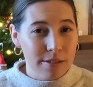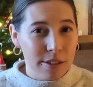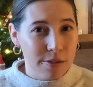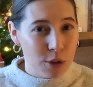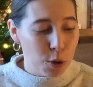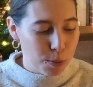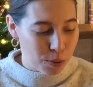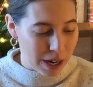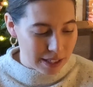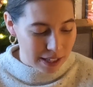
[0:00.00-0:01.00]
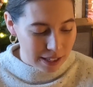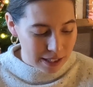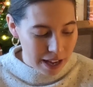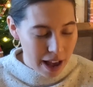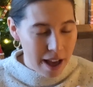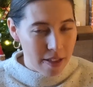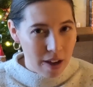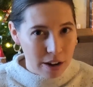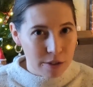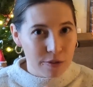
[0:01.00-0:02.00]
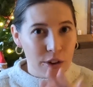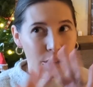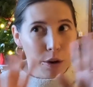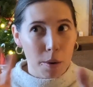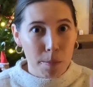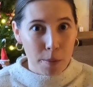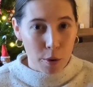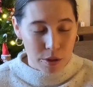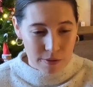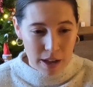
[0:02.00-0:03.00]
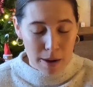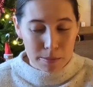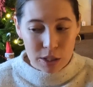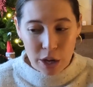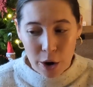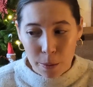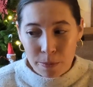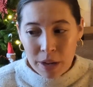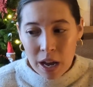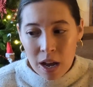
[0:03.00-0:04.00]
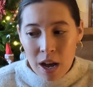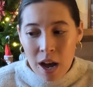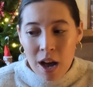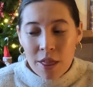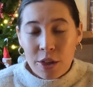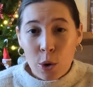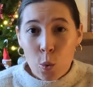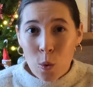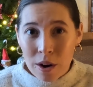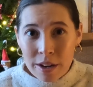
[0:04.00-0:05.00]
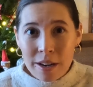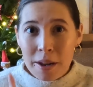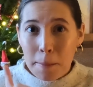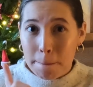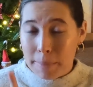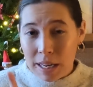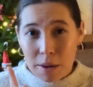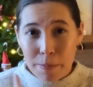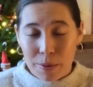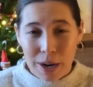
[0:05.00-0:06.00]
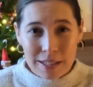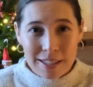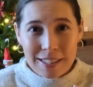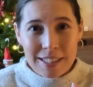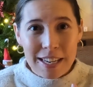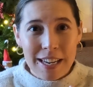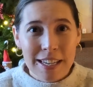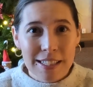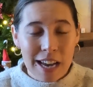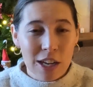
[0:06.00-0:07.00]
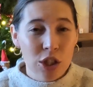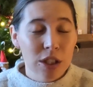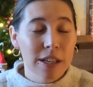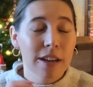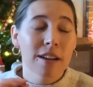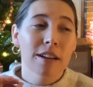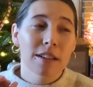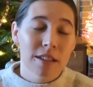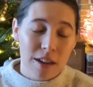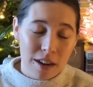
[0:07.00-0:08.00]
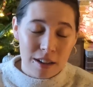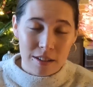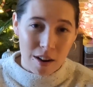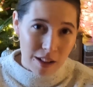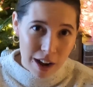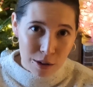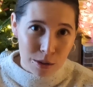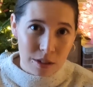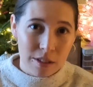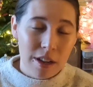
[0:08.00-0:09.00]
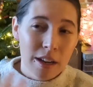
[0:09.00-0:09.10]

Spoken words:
a few presents that are for both of them. So their one big present is actually a dollhouse.